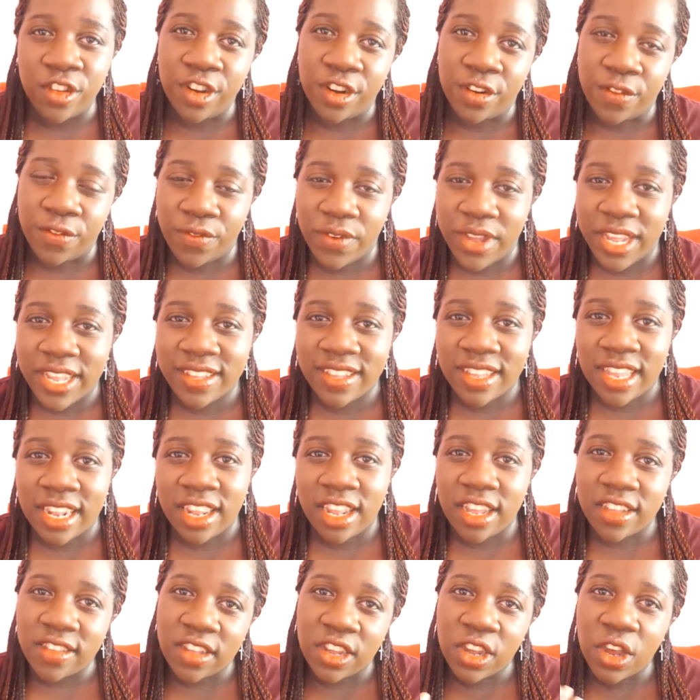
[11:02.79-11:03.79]
your face and
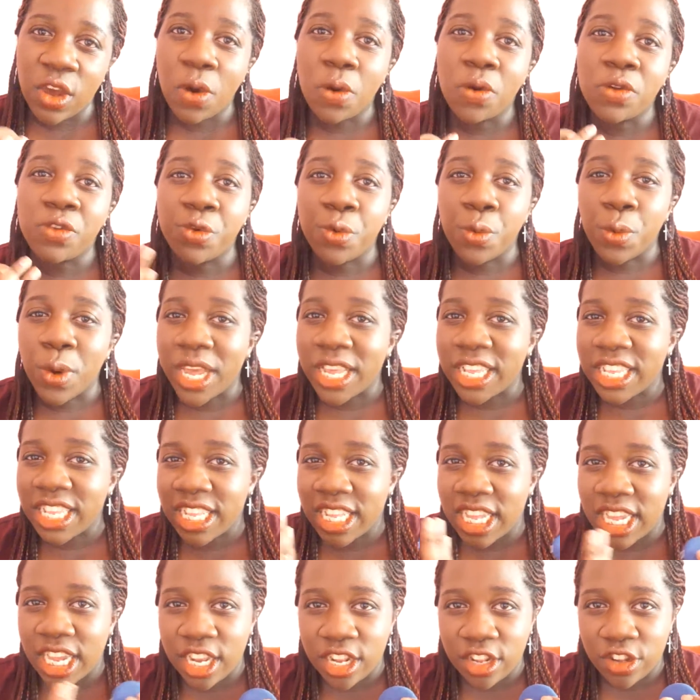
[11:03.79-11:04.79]
doesn't go to
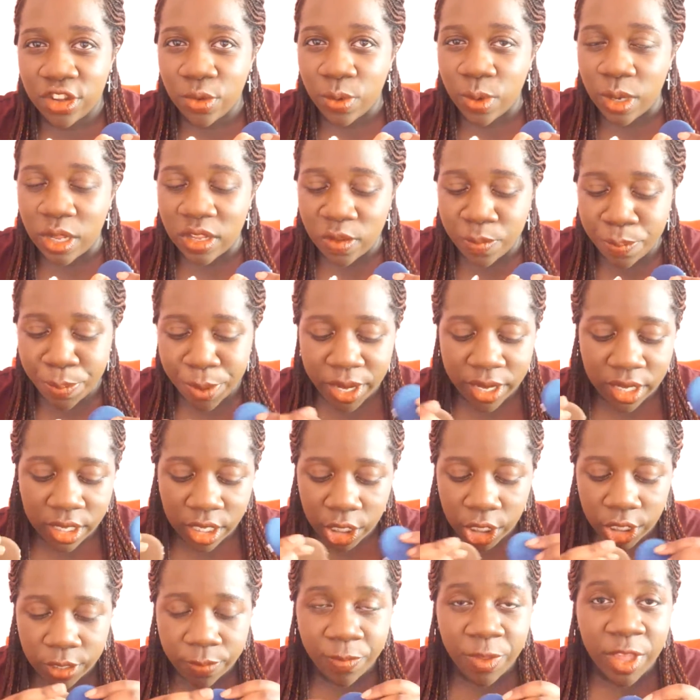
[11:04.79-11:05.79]
waste into the
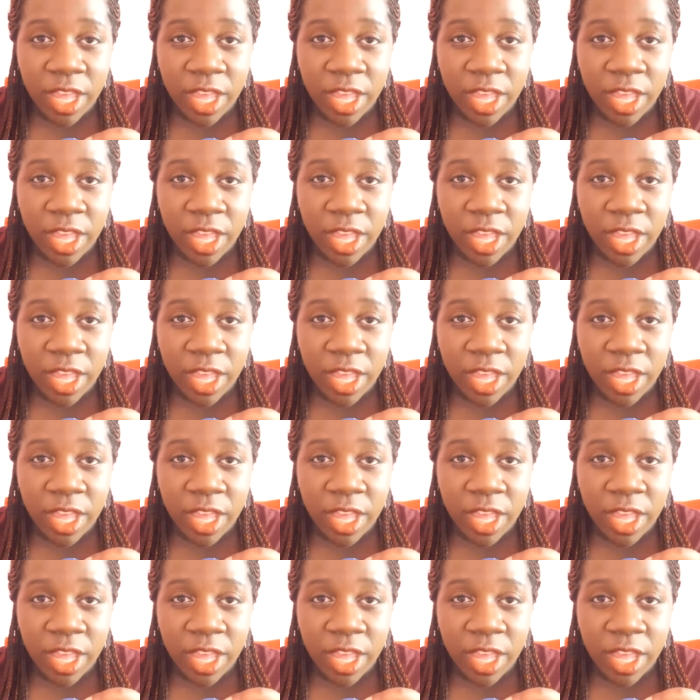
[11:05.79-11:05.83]
sponge.